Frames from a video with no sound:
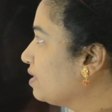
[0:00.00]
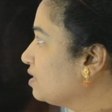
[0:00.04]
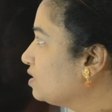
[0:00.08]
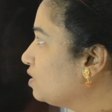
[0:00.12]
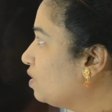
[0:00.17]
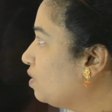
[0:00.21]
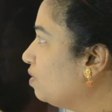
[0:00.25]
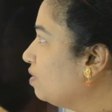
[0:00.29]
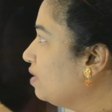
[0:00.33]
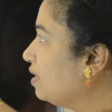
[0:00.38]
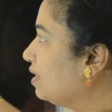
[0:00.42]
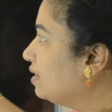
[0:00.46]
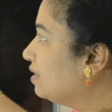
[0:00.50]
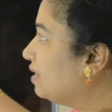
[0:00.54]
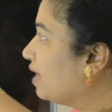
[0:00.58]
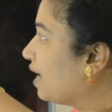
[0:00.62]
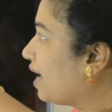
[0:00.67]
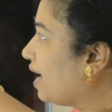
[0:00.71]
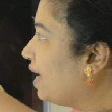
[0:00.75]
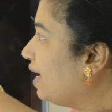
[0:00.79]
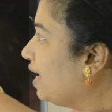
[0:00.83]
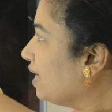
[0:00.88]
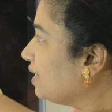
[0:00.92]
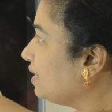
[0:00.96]
So
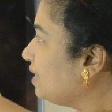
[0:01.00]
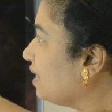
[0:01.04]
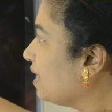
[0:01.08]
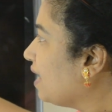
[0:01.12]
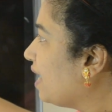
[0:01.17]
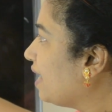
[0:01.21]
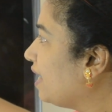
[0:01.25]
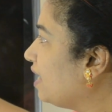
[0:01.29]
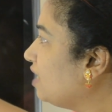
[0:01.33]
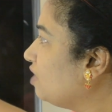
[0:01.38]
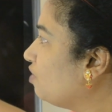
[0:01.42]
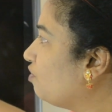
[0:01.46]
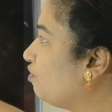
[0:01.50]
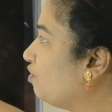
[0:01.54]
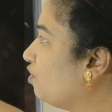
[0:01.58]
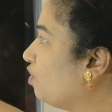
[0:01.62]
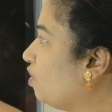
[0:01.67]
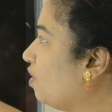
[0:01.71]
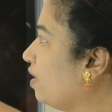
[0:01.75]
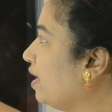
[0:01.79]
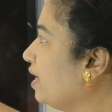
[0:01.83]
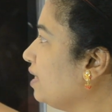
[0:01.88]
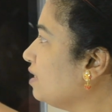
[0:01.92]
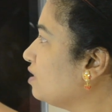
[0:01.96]
the collector current
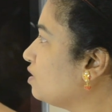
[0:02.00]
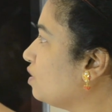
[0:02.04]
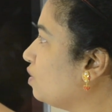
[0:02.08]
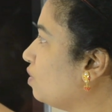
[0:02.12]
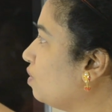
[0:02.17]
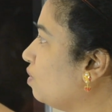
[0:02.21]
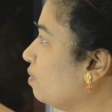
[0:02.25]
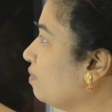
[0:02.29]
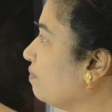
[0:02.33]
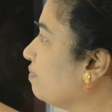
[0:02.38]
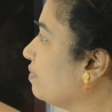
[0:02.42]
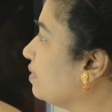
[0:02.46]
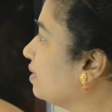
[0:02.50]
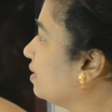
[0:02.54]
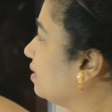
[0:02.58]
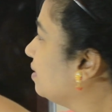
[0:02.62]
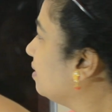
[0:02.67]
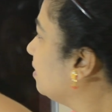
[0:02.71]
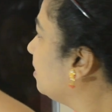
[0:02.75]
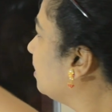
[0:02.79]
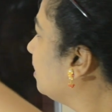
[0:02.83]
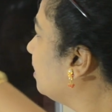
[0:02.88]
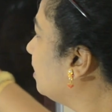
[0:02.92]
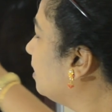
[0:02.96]
flowing through
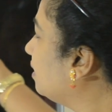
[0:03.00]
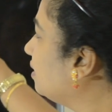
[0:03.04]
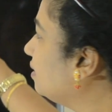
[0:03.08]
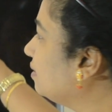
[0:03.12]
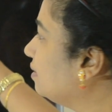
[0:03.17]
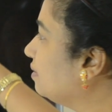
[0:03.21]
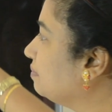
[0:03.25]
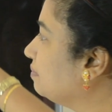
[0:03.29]
the